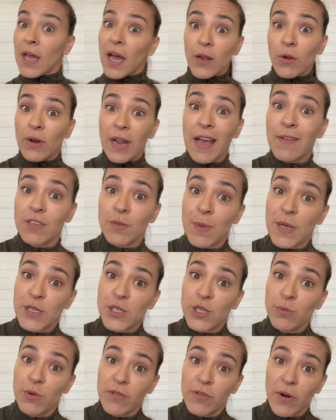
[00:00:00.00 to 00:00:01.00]
don't have space
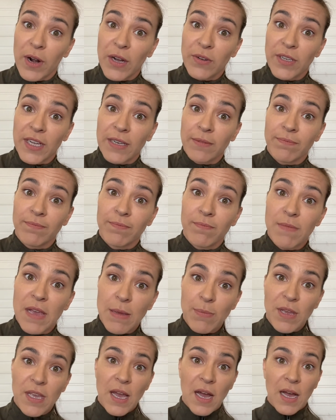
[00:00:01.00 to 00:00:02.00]
to move around in.
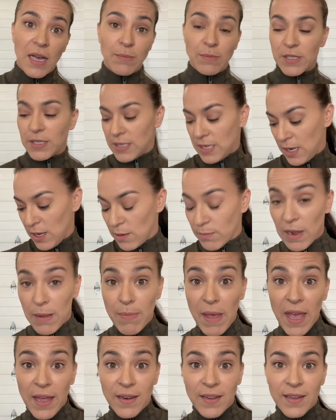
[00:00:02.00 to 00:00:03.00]
Maybe I'm sitting on my
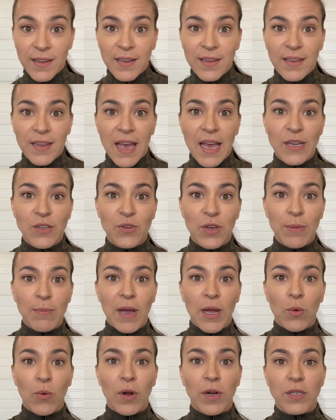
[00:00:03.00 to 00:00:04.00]
bed and doing
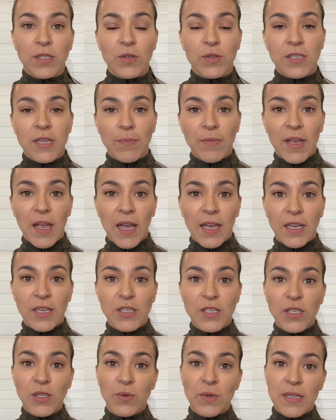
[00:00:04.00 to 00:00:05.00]
my work. So something I can
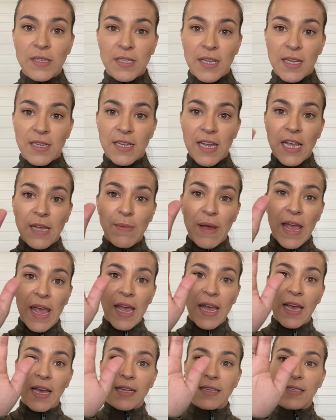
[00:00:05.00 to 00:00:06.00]
do is then take my
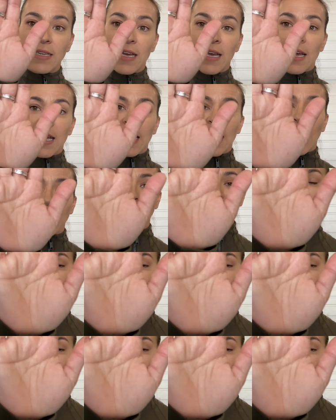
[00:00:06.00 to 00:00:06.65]
hand, cover my